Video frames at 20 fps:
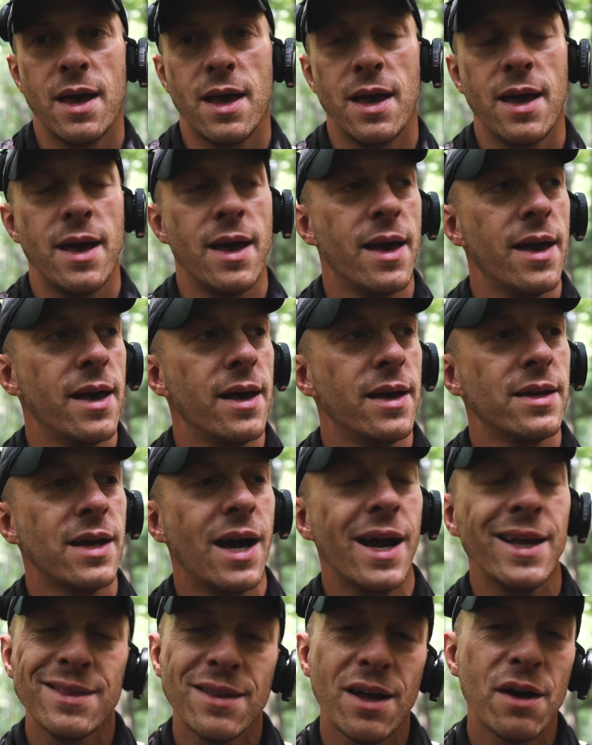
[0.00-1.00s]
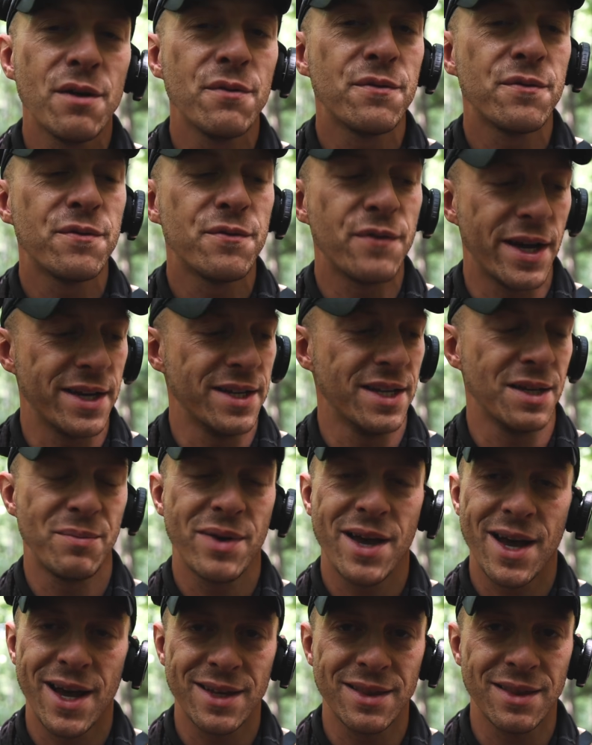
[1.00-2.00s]
And I love finding
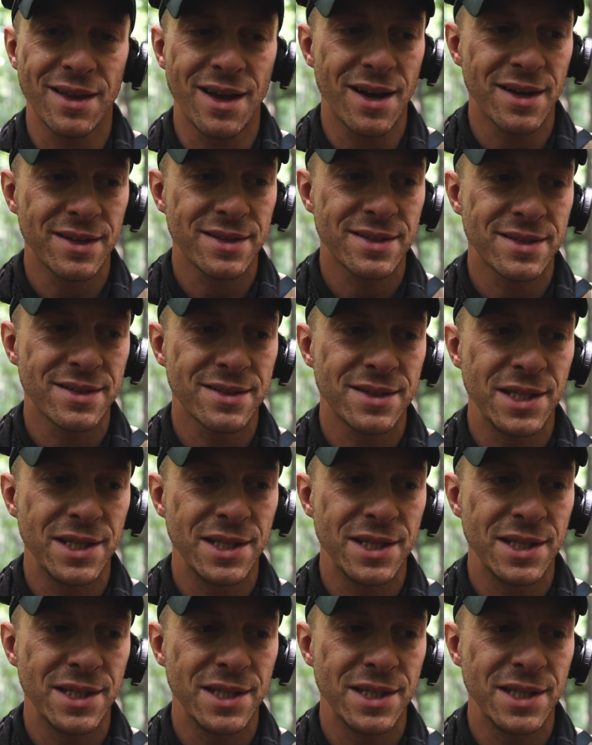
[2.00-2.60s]
padlocks.